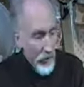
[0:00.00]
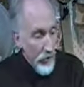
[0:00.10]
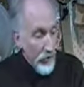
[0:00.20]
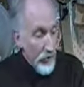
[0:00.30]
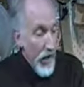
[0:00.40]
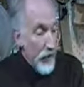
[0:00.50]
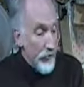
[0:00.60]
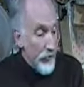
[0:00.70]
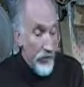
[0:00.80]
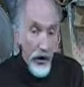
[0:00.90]
So now
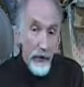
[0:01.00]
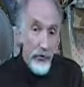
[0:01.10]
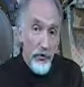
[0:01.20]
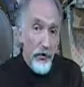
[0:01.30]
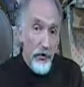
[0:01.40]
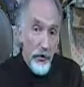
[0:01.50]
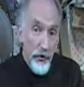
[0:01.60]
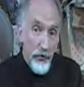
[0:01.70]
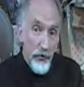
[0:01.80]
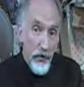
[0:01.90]
is the time to
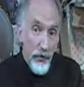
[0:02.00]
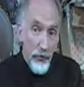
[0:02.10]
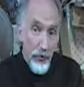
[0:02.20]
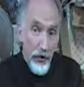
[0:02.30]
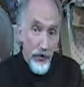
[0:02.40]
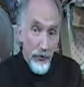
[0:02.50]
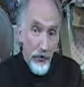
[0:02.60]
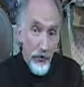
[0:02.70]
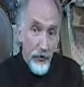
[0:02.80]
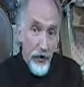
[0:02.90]
learn finger
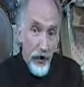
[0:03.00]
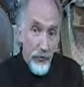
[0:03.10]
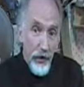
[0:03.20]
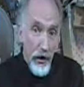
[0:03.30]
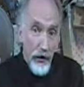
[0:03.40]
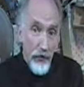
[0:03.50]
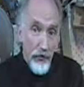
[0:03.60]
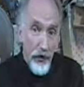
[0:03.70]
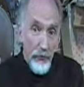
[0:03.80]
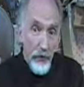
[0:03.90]
placement right behind the
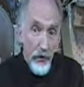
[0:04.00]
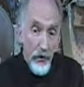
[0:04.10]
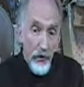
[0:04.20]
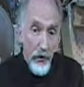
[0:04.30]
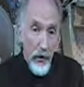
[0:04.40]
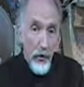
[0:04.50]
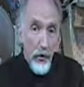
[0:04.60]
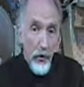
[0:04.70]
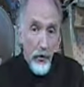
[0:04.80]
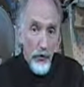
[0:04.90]
fret bar
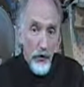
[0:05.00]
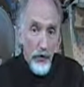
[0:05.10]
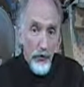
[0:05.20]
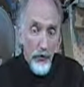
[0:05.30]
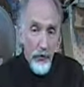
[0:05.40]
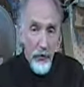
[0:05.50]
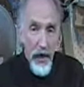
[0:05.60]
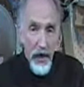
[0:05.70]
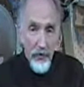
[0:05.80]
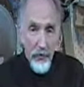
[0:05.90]
will give you the
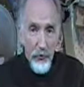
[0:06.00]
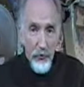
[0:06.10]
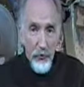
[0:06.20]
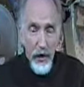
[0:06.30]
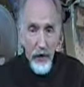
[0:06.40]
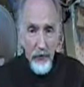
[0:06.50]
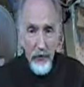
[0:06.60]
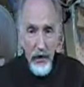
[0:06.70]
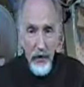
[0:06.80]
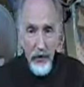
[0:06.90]
maximum amount of
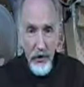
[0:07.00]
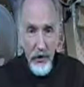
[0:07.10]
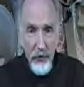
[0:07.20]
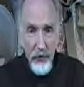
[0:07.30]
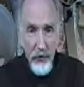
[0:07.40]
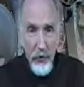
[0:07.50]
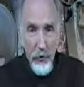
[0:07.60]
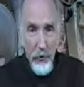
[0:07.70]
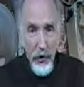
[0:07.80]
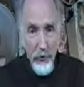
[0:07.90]
clarity for the
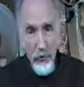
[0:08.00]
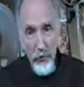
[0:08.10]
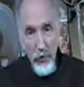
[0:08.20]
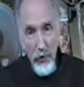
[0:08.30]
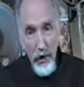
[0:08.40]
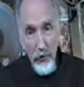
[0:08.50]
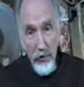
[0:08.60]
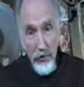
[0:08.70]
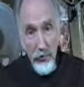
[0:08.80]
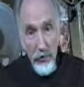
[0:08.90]
minimum amount
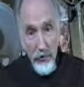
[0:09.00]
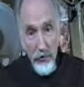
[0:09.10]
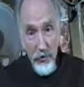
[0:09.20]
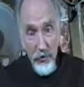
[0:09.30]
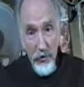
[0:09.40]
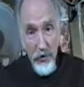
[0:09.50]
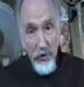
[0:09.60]
of pressure,